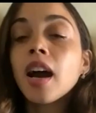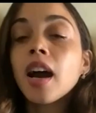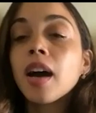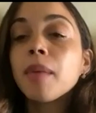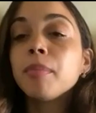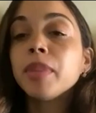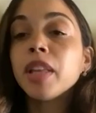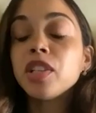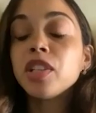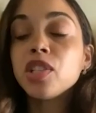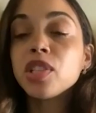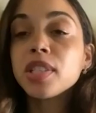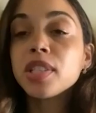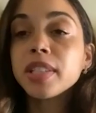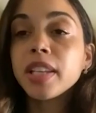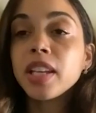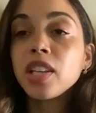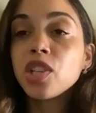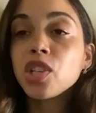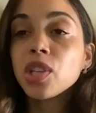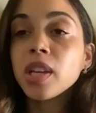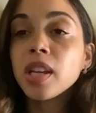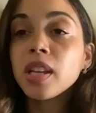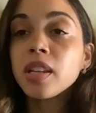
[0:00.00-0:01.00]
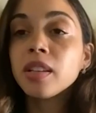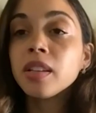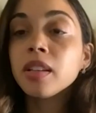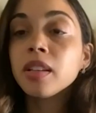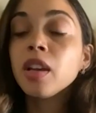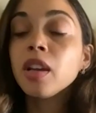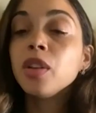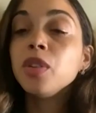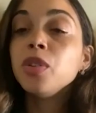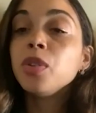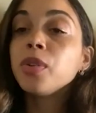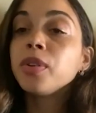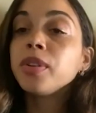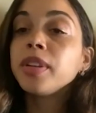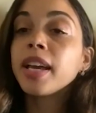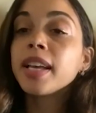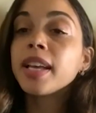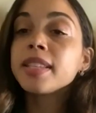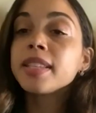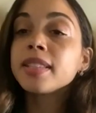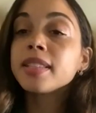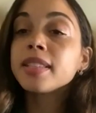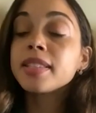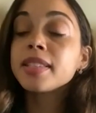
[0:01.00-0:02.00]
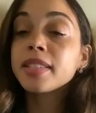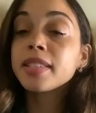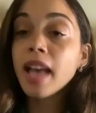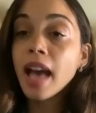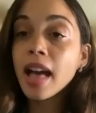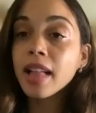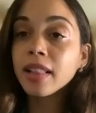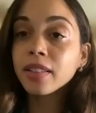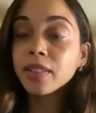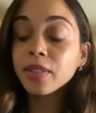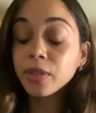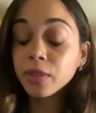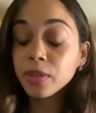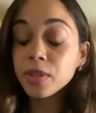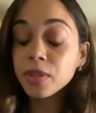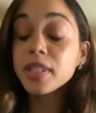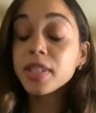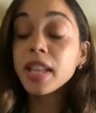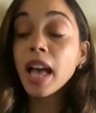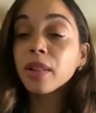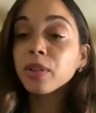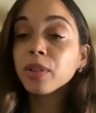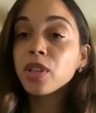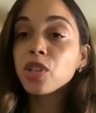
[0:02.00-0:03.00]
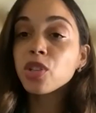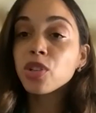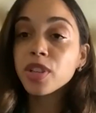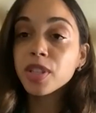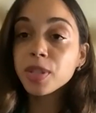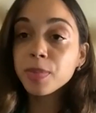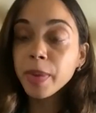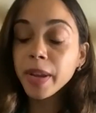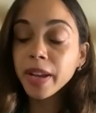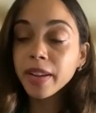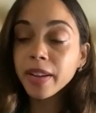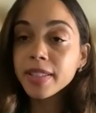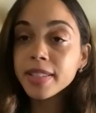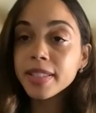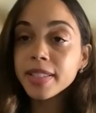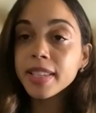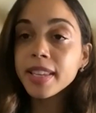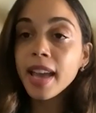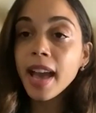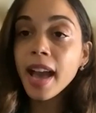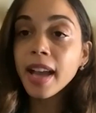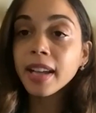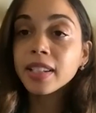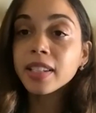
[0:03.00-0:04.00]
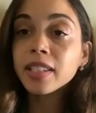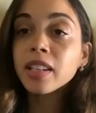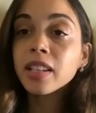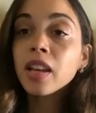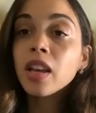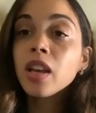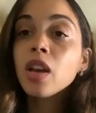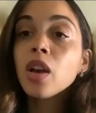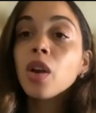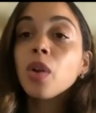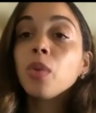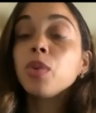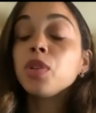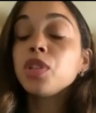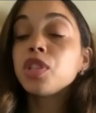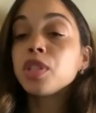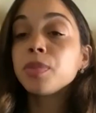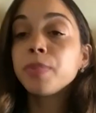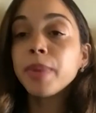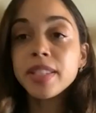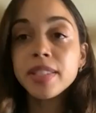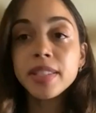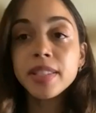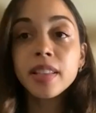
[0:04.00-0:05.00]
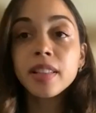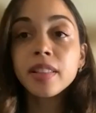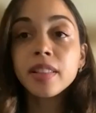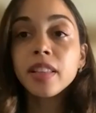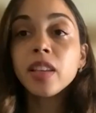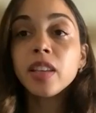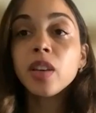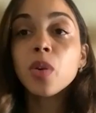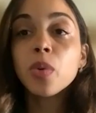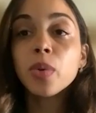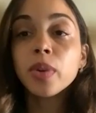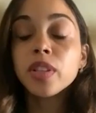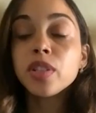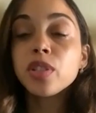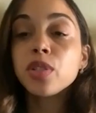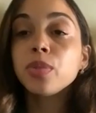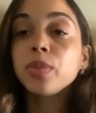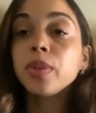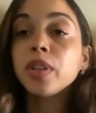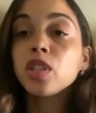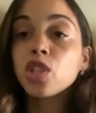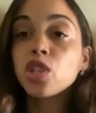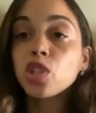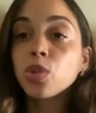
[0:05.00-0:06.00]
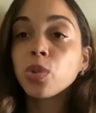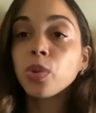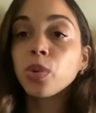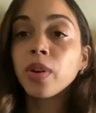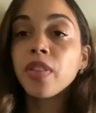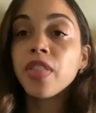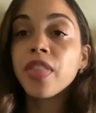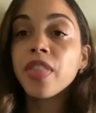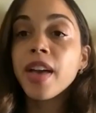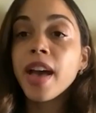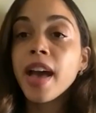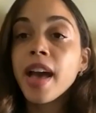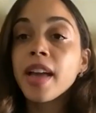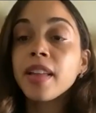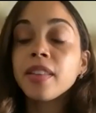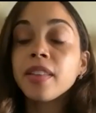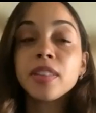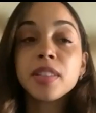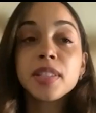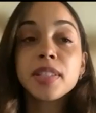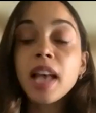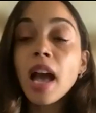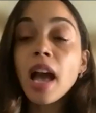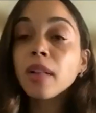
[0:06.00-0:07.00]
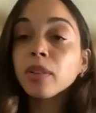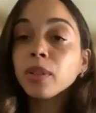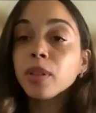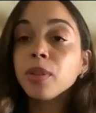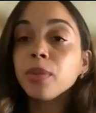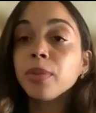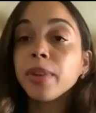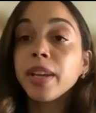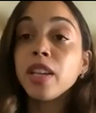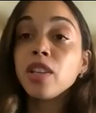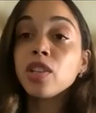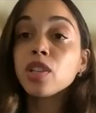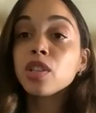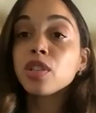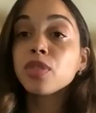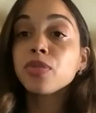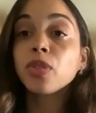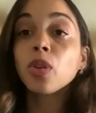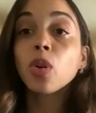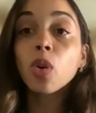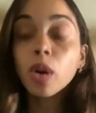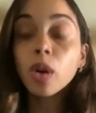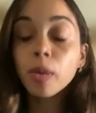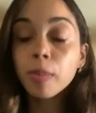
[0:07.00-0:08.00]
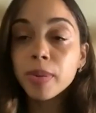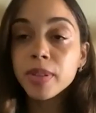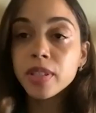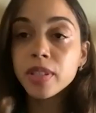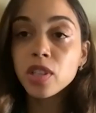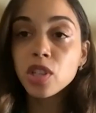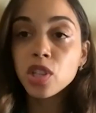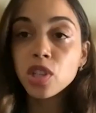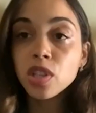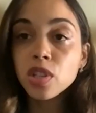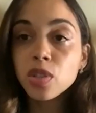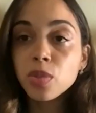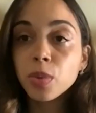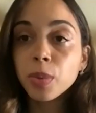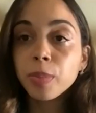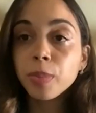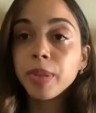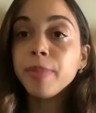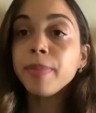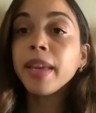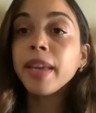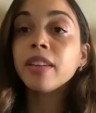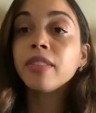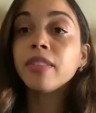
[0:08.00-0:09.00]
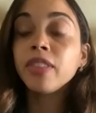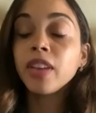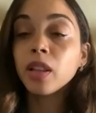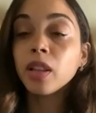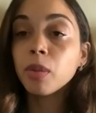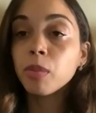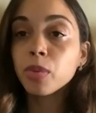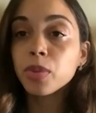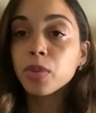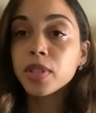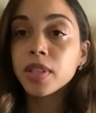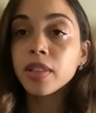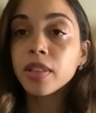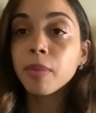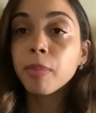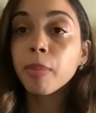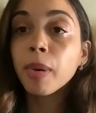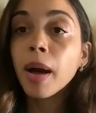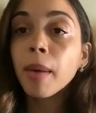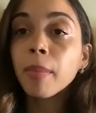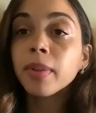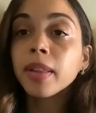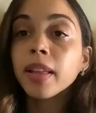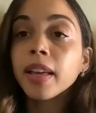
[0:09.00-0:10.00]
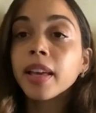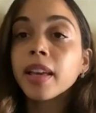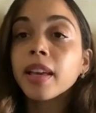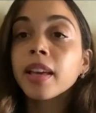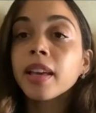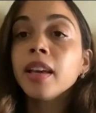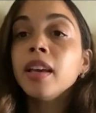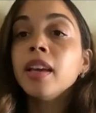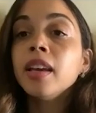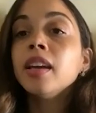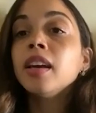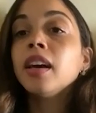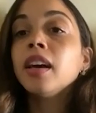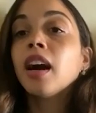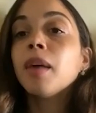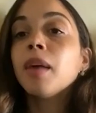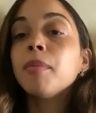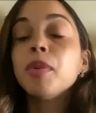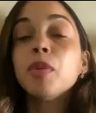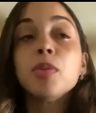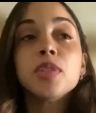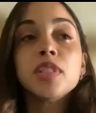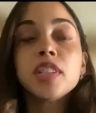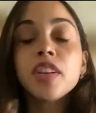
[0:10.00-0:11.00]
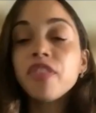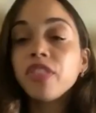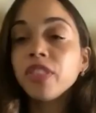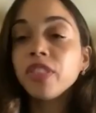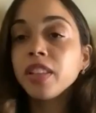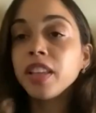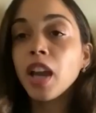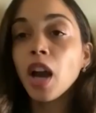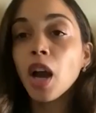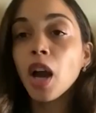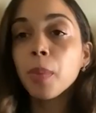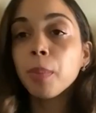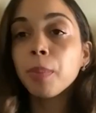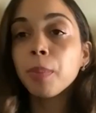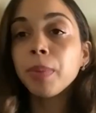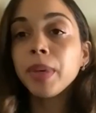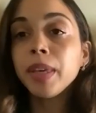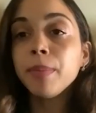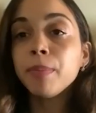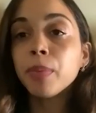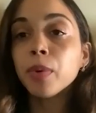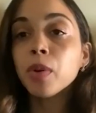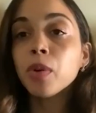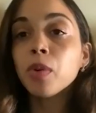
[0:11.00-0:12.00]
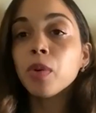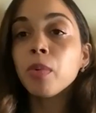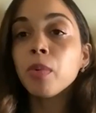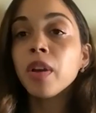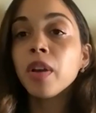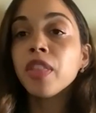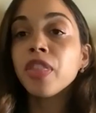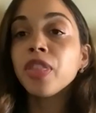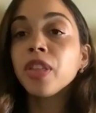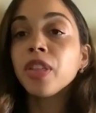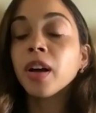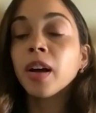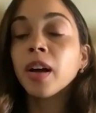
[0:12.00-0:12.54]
legislation known as the Salary Transparency Act, which is basically going to ensure that the salary ranges for all positions will be made available to the public. It will definitely help people with